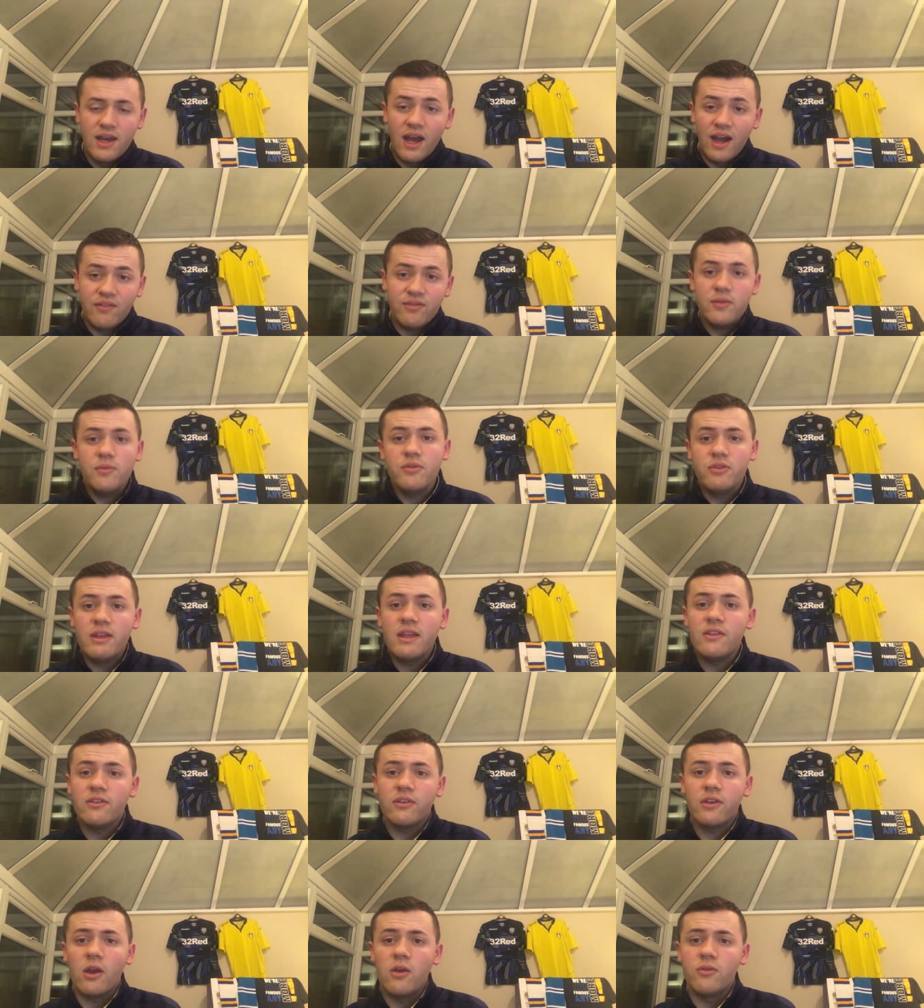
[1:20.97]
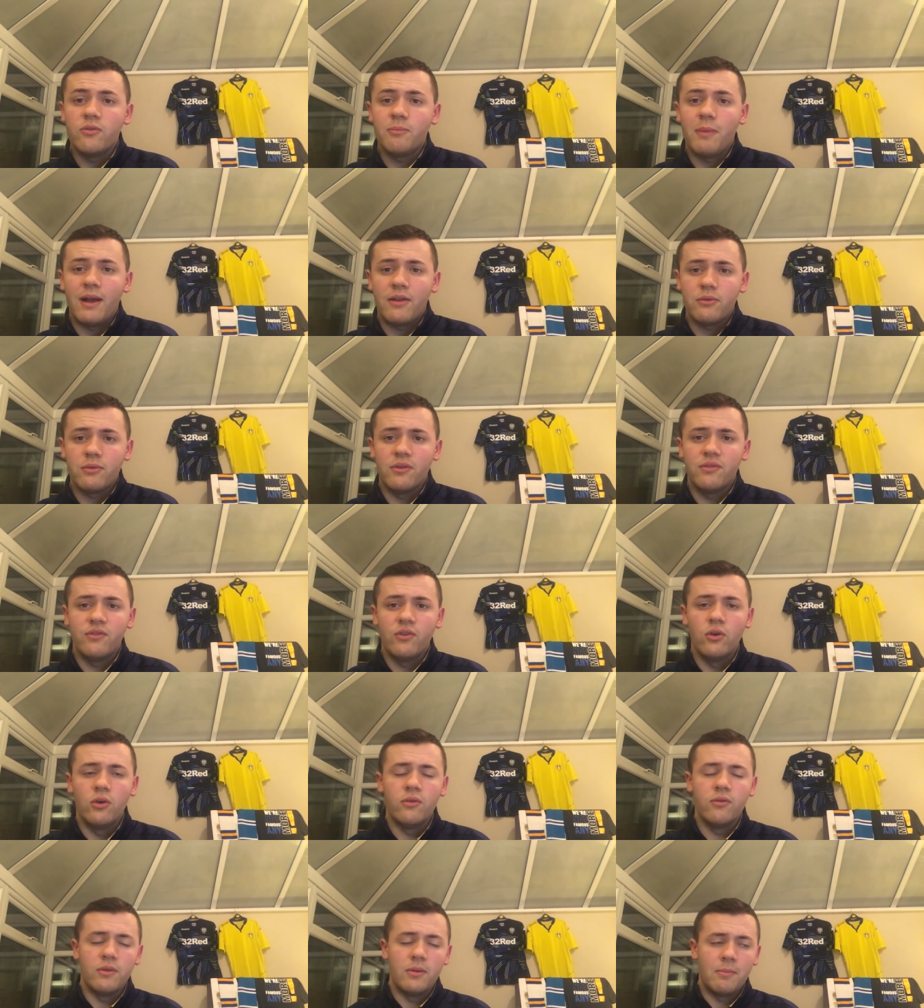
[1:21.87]
I think we need to go back to a
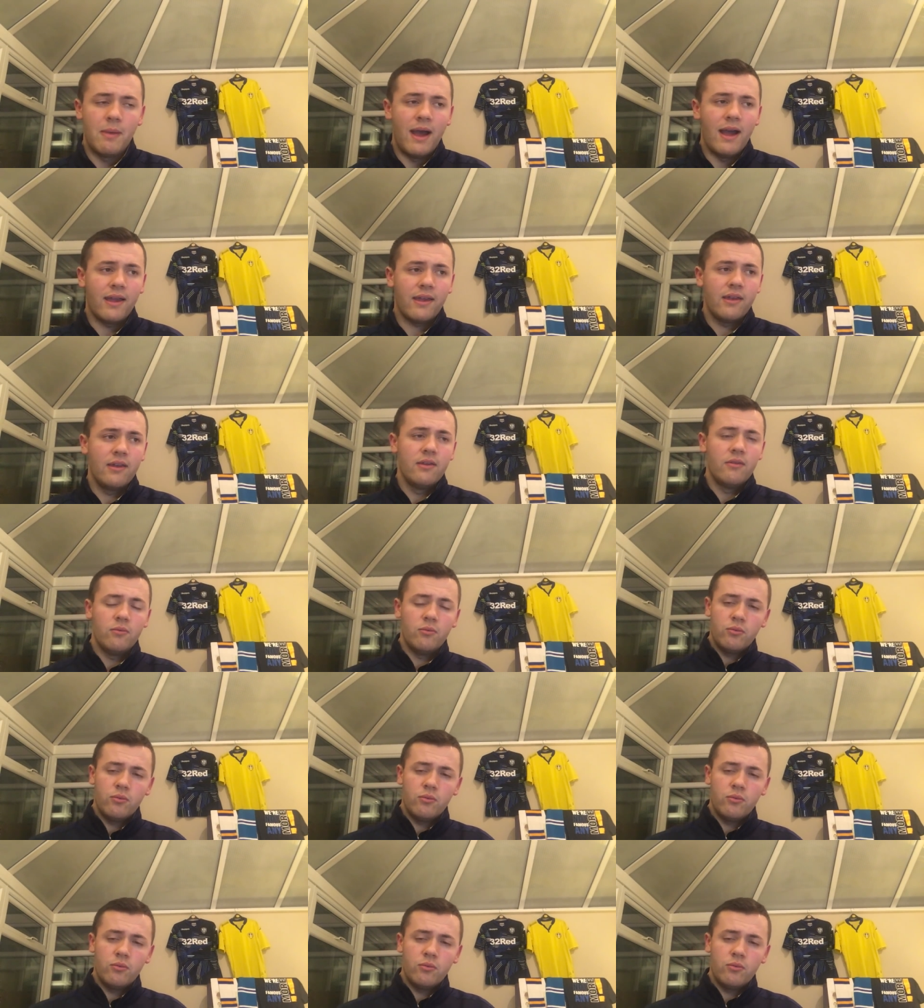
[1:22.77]
4 at the back.